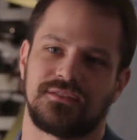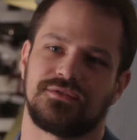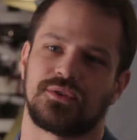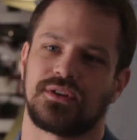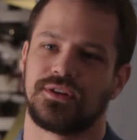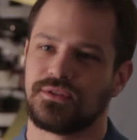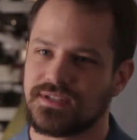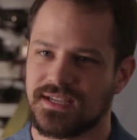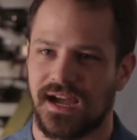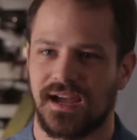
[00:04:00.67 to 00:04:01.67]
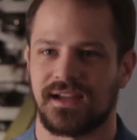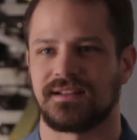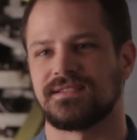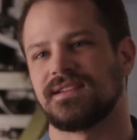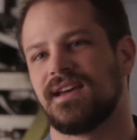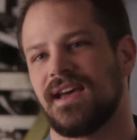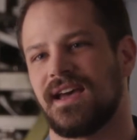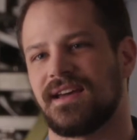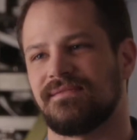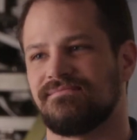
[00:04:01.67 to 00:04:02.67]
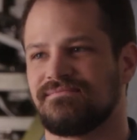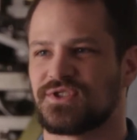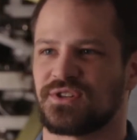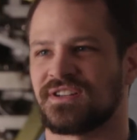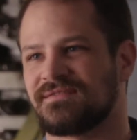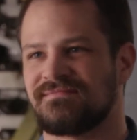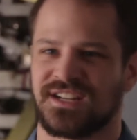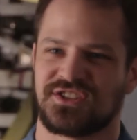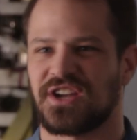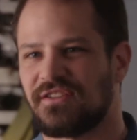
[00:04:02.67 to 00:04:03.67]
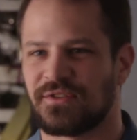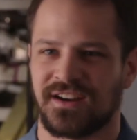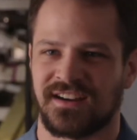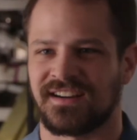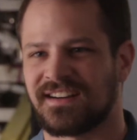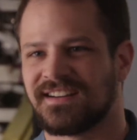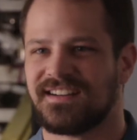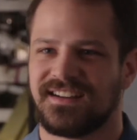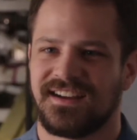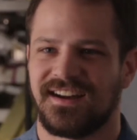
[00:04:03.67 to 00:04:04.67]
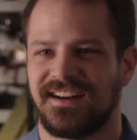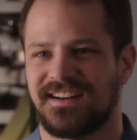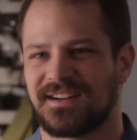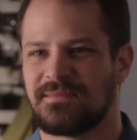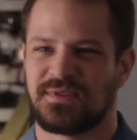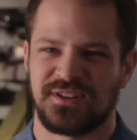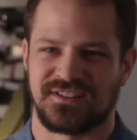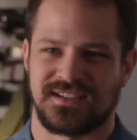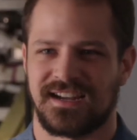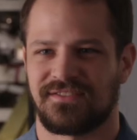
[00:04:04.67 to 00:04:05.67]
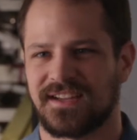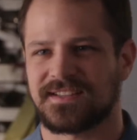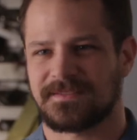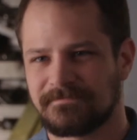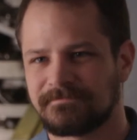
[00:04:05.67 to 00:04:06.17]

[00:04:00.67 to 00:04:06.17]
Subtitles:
for new designs and sort of software, computer side of things.